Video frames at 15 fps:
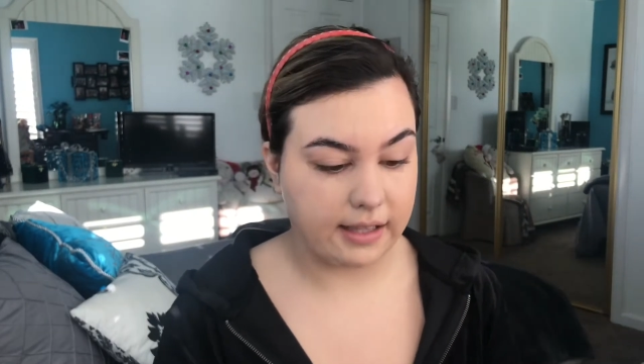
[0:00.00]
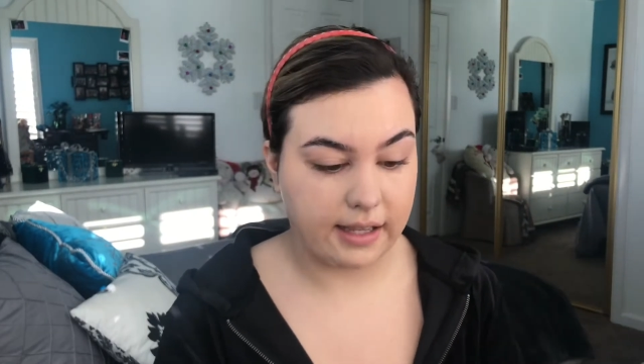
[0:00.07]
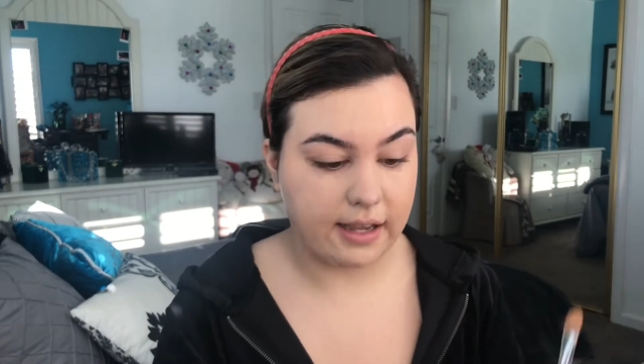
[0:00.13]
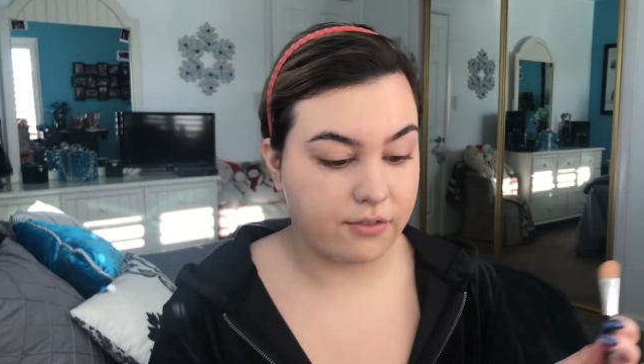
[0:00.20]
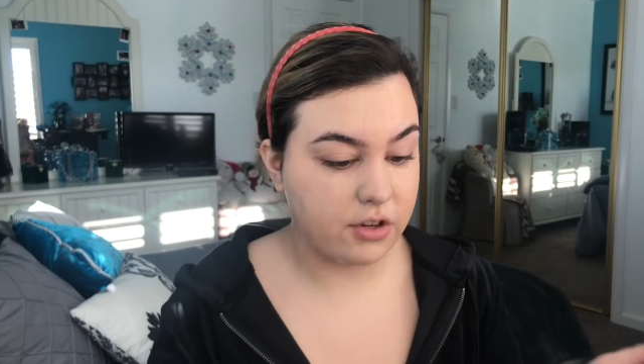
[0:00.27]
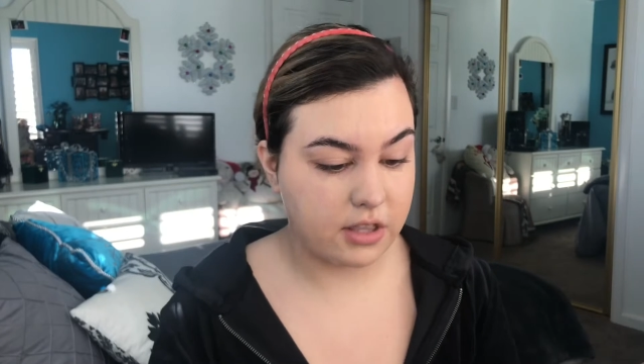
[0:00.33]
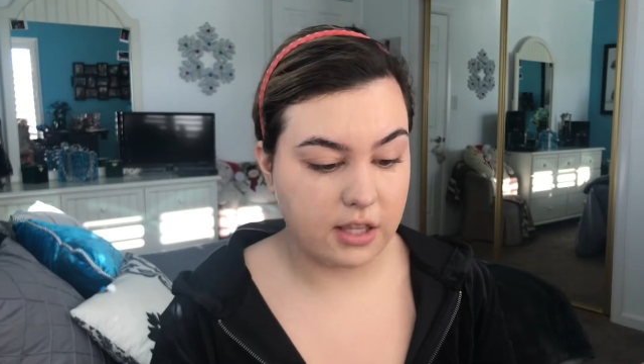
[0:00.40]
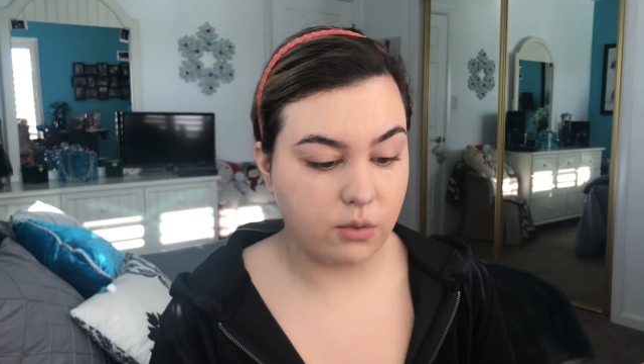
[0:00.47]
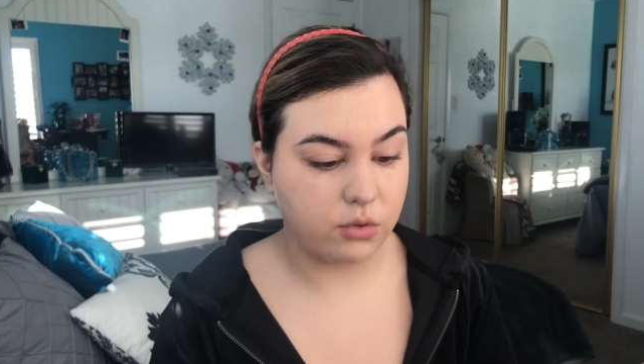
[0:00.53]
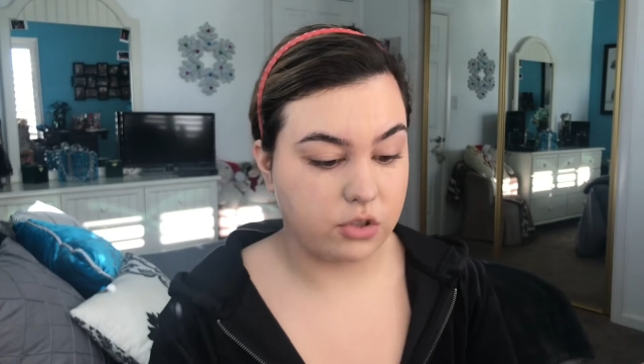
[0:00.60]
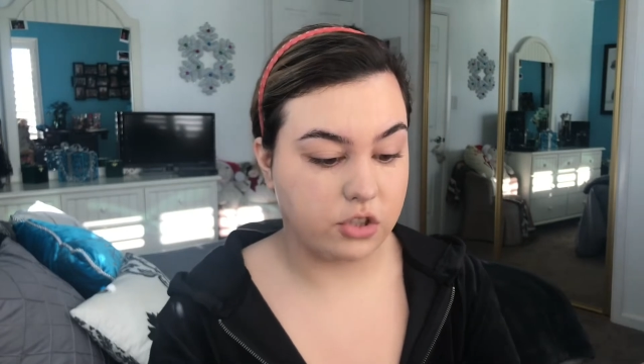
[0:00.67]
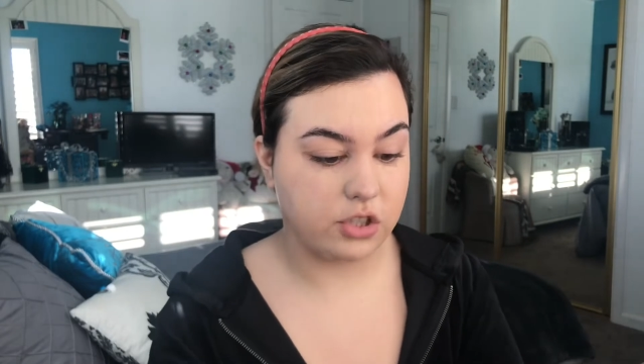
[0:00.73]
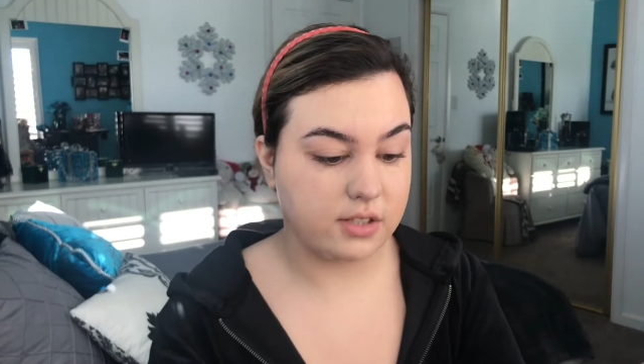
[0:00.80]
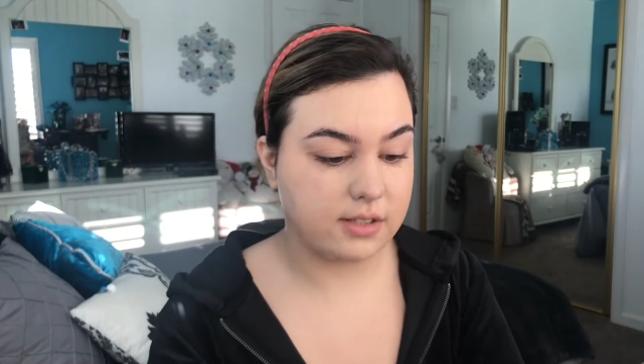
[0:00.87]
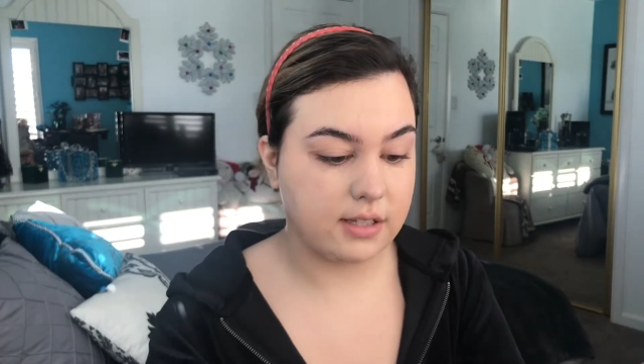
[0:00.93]
Like everything was
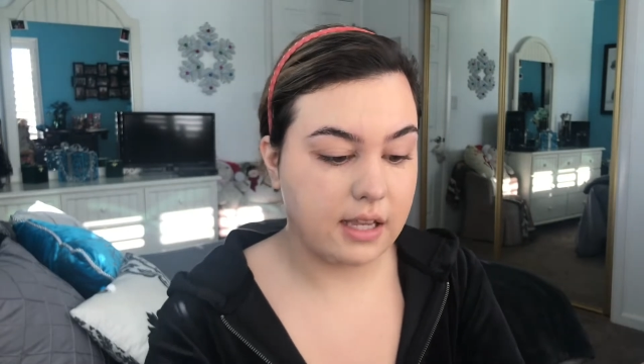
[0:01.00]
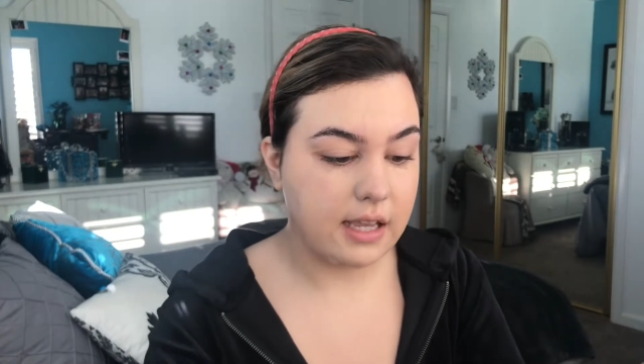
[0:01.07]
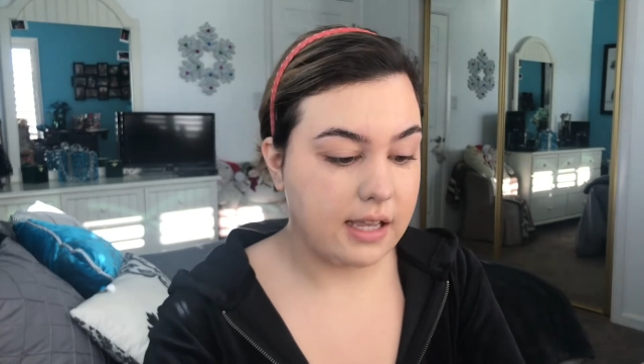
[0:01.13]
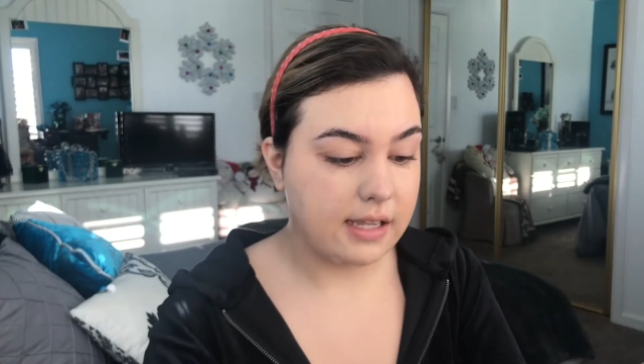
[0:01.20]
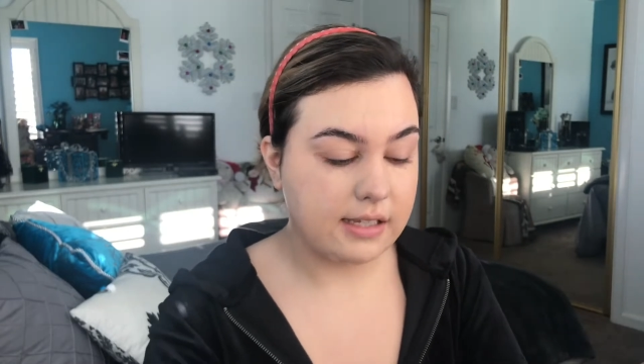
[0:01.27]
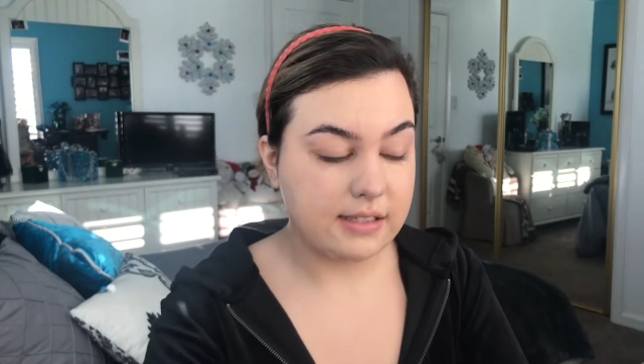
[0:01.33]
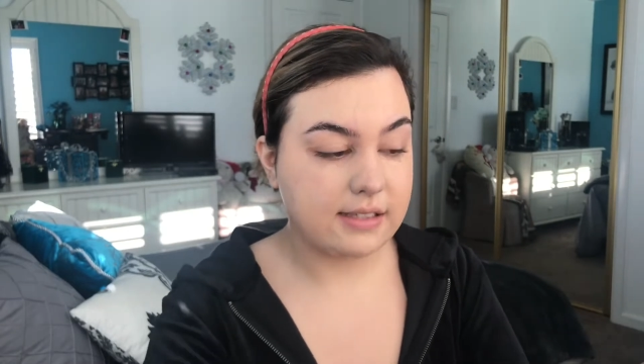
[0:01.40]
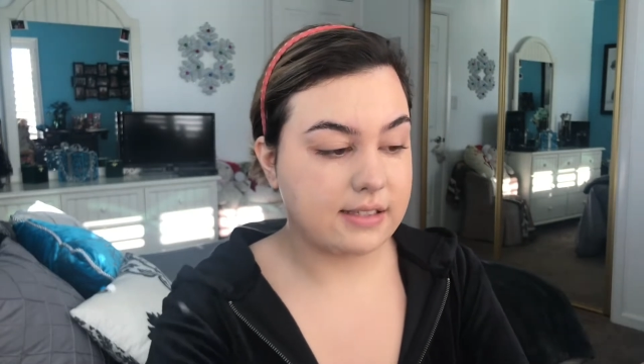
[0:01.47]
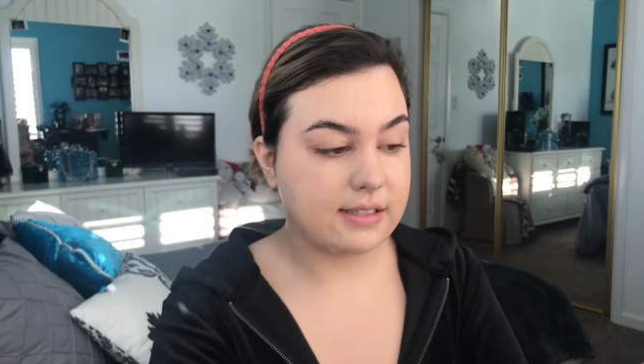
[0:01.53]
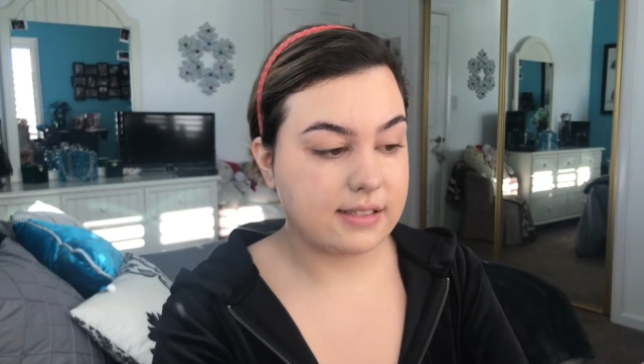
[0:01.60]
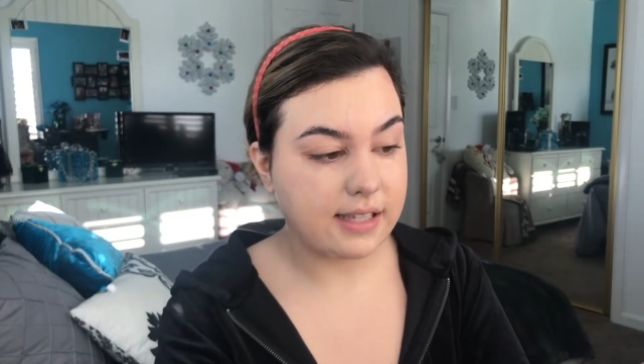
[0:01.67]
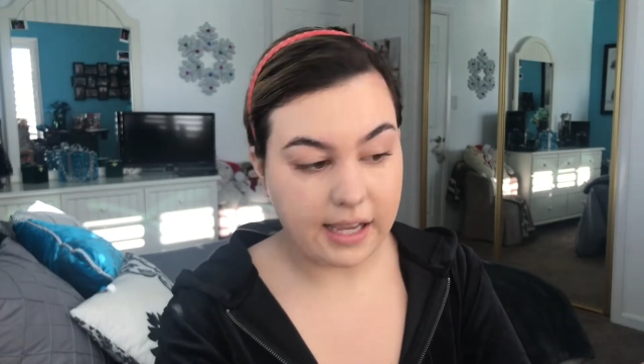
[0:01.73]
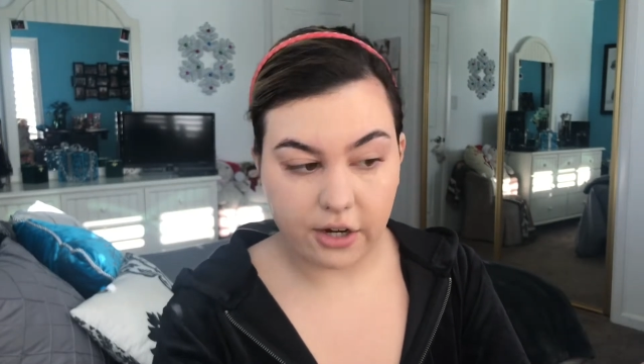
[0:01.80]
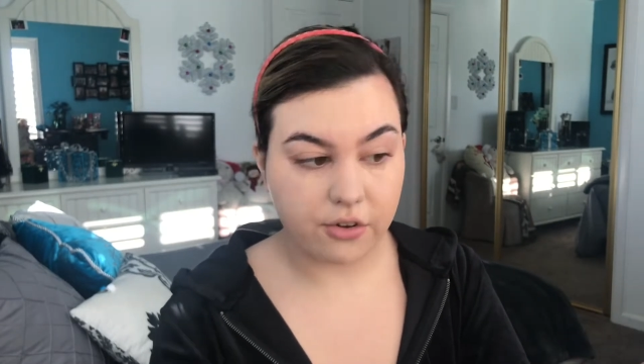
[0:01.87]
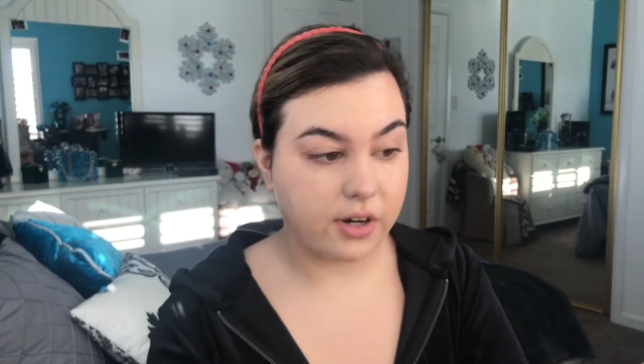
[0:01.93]
just
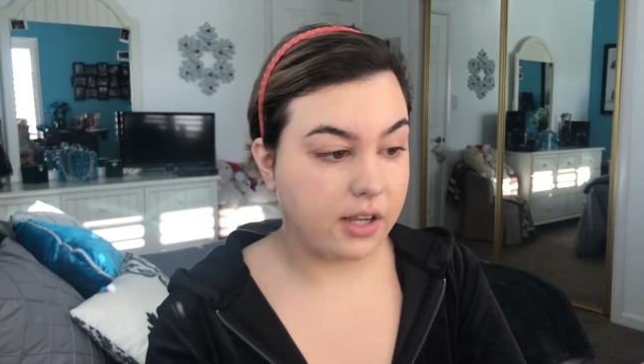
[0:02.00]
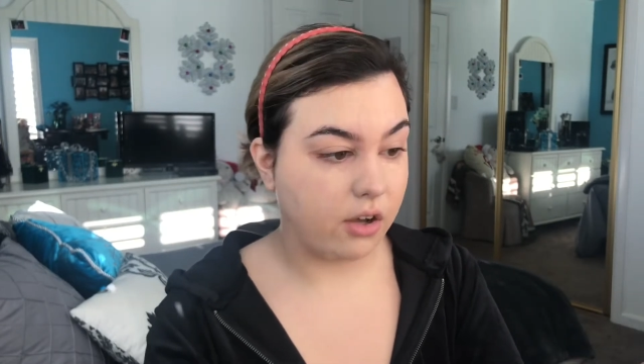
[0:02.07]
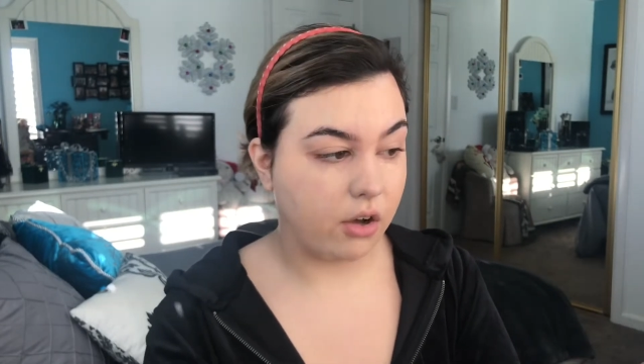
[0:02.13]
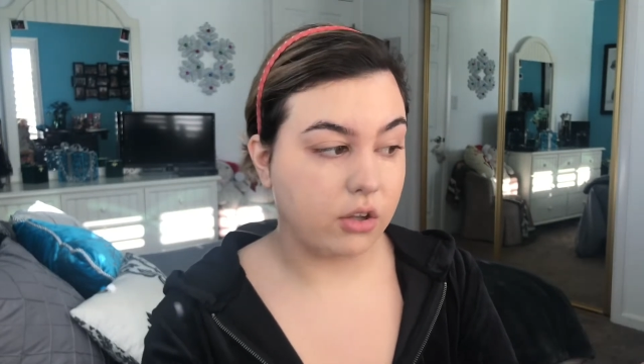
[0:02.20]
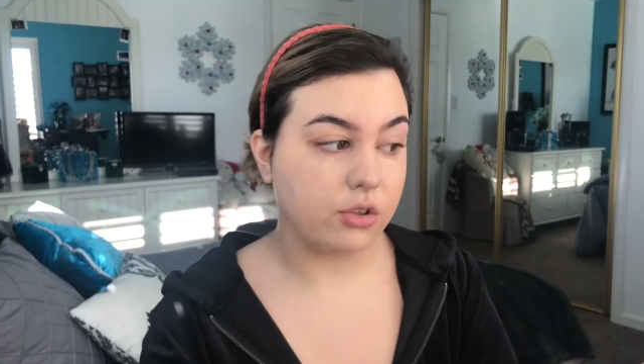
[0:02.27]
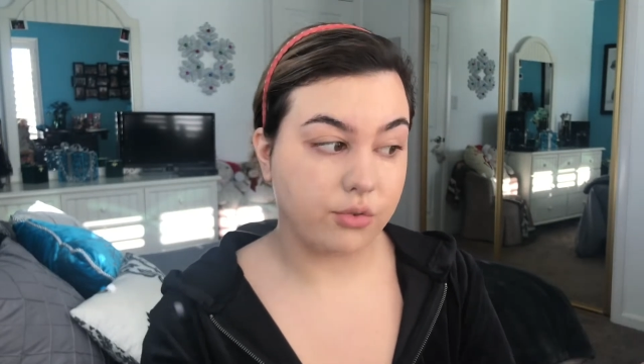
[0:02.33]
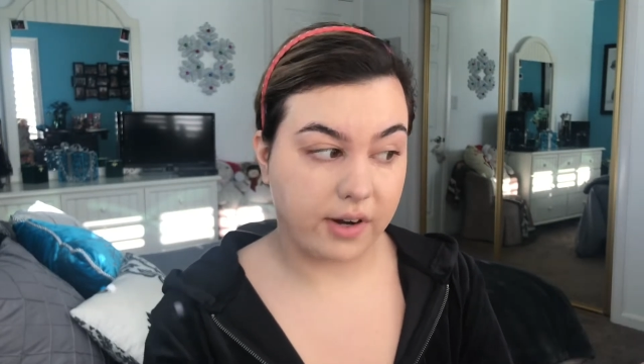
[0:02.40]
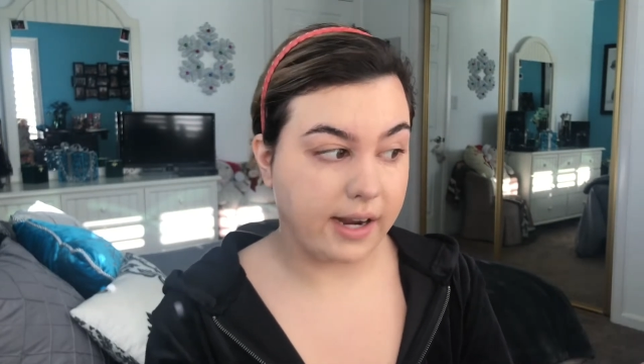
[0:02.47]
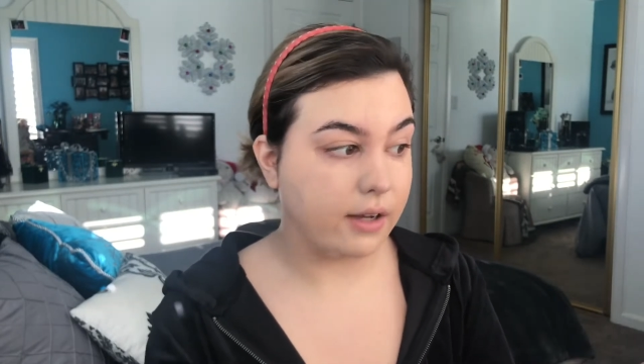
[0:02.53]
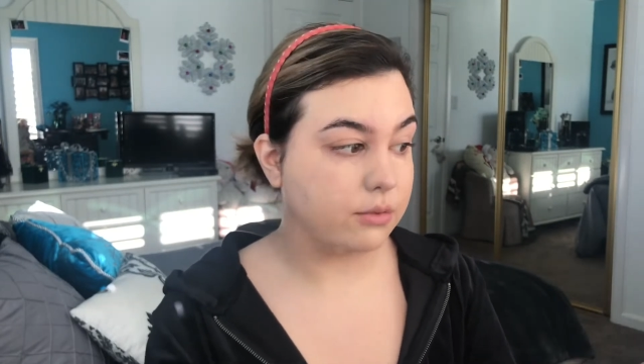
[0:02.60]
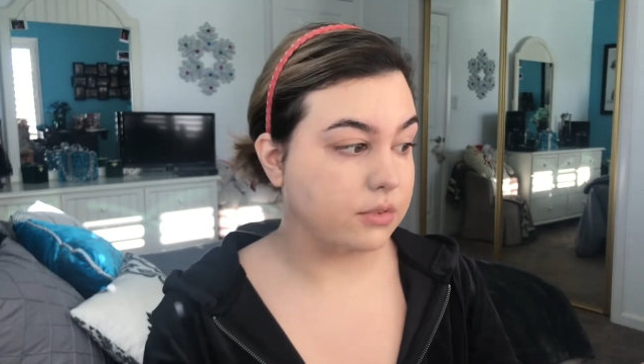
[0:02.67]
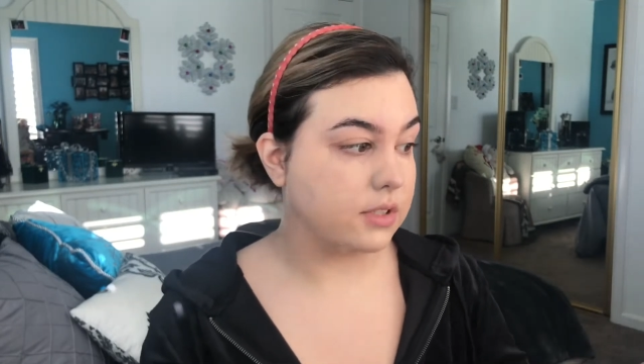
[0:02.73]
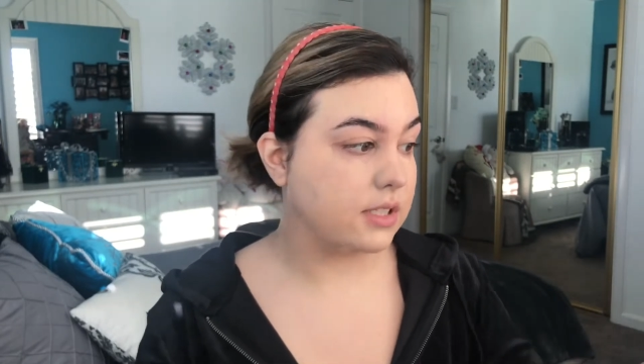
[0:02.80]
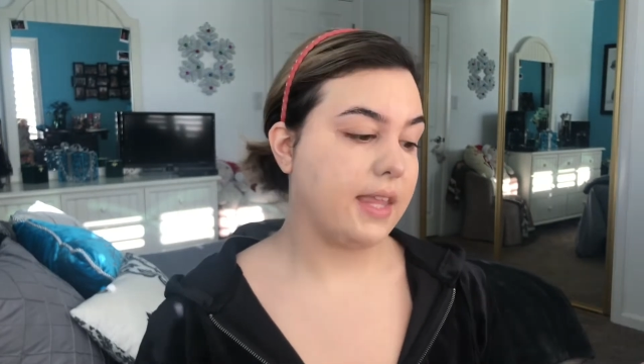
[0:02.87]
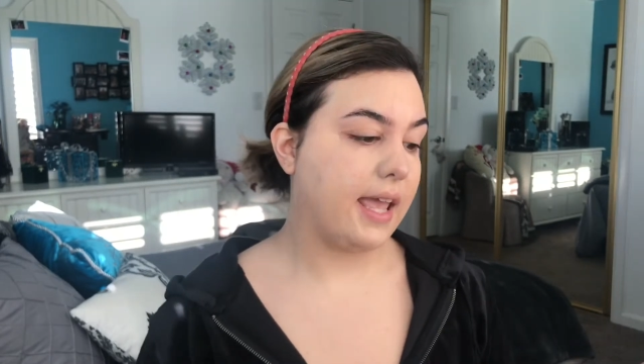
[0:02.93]
scary all
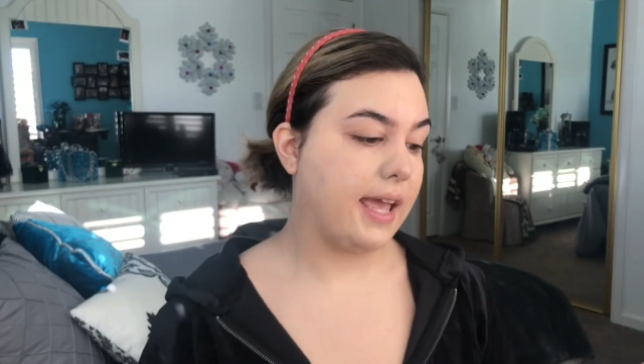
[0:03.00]
around.